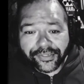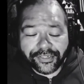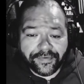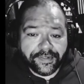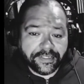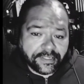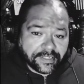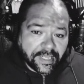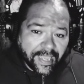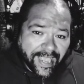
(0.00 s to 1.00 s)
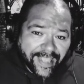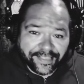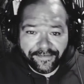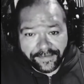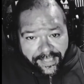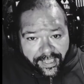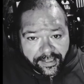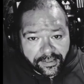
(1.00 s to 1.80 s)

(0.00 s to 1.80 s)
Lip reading: services at the VA.